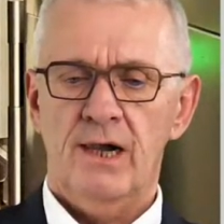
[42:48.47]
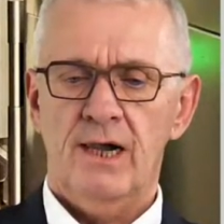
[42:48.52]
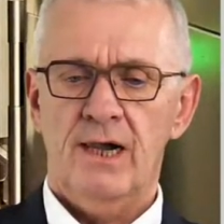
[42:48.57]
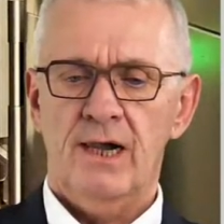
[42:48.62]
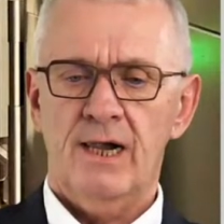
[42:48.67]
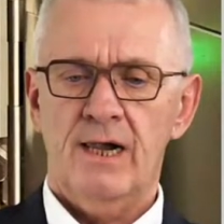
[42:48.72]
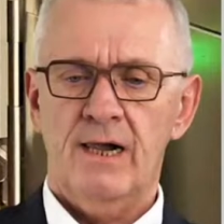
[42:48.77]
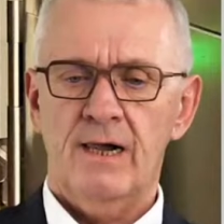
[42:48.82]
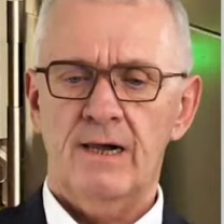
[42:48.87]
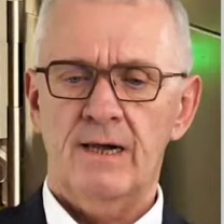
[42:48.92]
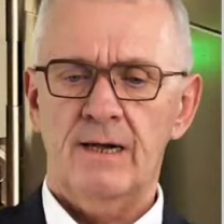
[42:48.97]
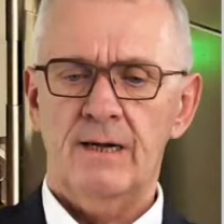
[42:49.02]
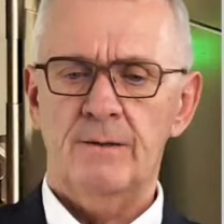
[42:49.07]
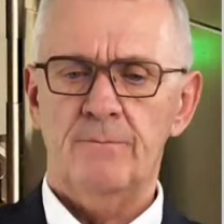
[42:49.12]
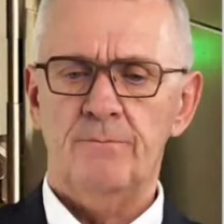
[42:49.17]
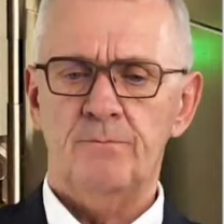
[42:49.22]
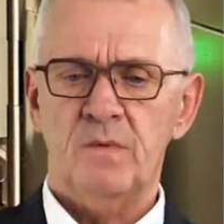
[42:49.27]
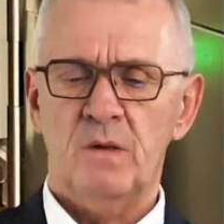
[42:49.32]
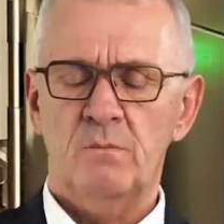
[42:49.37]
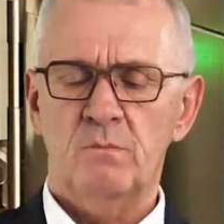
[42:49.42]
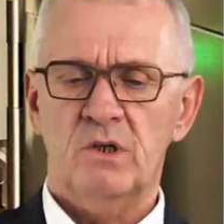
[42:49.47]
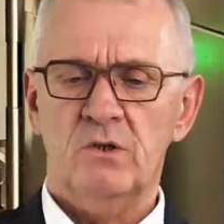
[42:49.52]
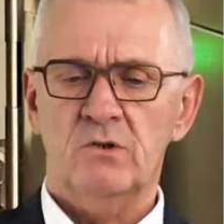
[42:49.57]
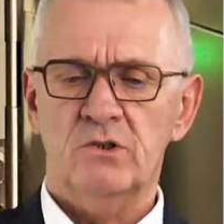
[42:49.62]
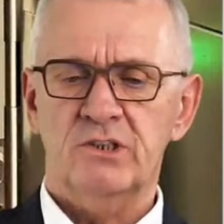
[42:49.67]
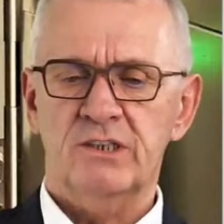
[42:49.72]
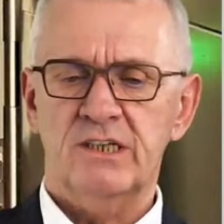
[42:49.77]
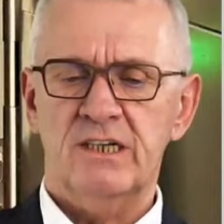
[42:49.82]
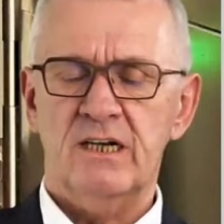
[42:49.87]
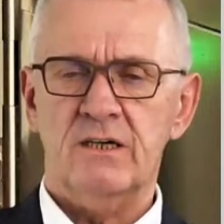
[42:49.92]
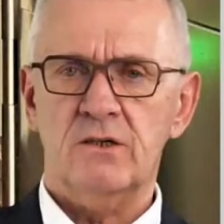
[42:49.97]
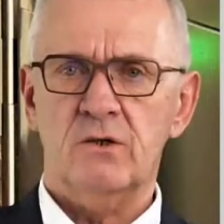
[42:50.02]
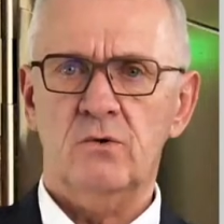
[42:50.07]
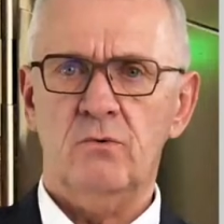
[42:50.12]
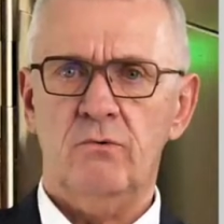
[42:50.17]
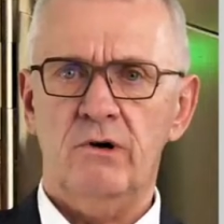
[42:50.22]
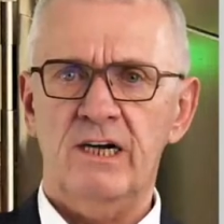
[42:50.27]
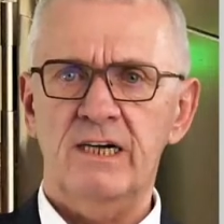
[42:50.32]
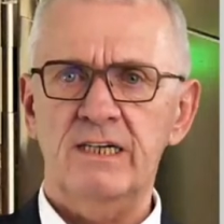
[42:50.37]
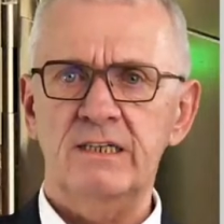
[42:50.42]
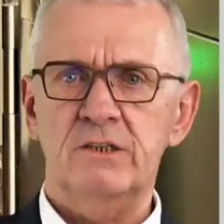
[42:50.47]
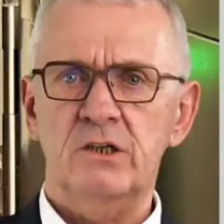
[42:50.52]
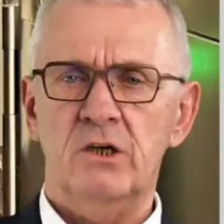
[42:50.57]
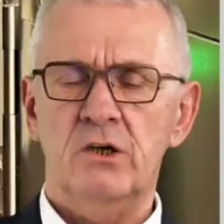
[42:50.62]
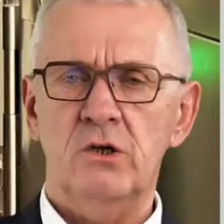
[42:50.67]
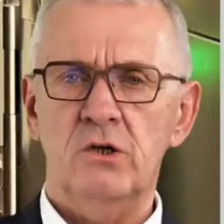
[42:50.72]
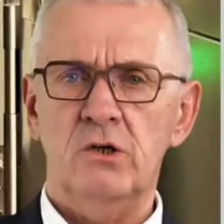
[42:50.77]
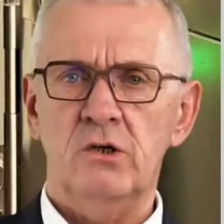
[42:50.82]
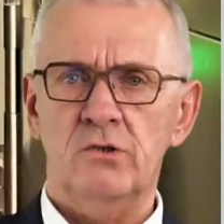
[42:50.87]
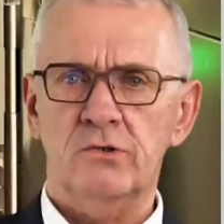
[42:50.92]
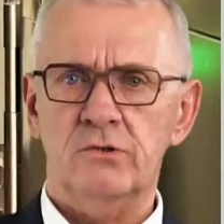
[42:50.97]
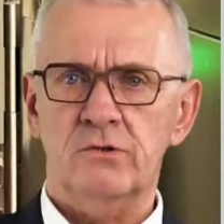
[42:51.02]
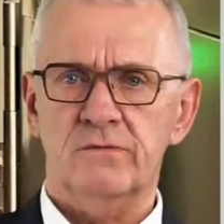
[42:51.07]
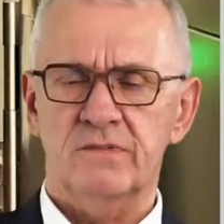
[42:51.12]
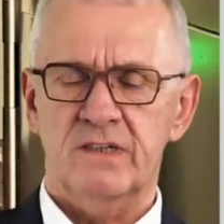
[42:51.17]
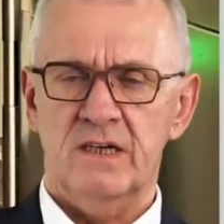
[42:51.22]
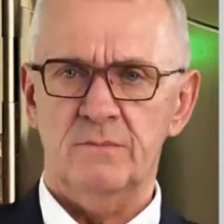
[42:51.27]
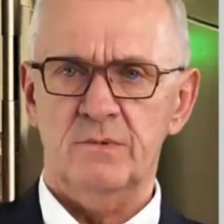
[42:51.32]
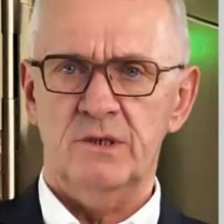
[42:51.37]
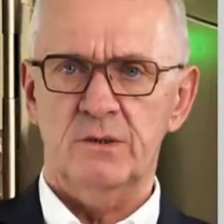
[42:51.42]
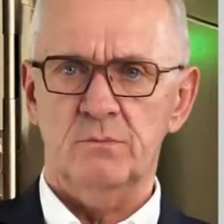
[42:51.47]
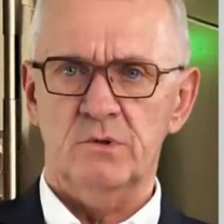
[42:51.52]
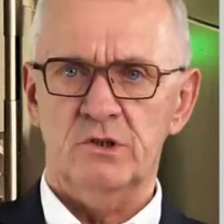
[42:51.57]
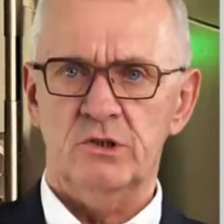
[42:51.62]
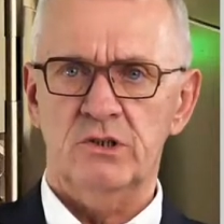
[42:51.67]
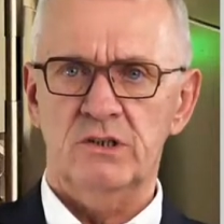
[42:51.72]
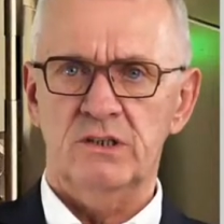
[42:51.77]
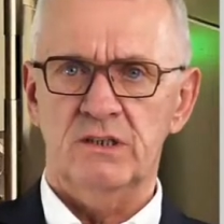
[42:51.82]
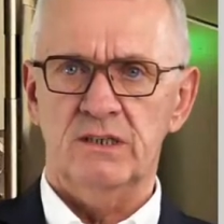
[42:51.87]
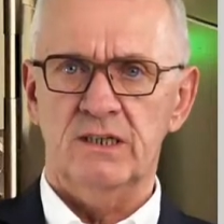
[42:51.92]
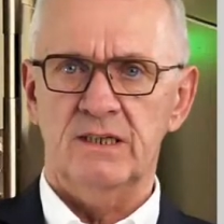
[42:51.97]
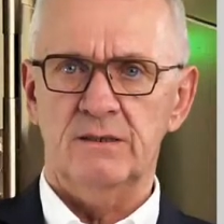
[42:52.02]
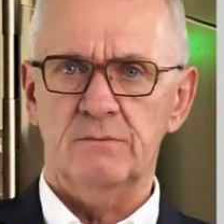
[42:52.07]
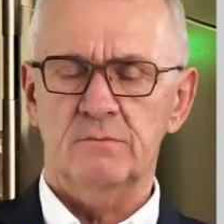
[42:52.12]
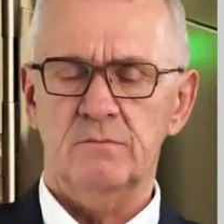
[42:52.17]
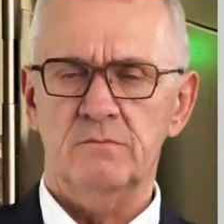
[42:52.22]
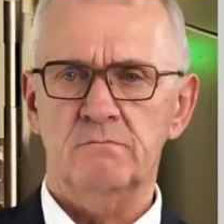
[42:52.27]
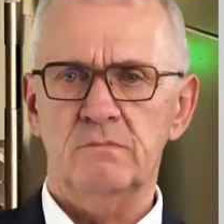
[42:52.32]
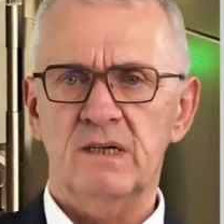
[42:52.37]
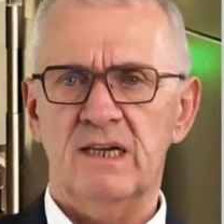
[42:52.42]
because there are quite a lot of them in machining.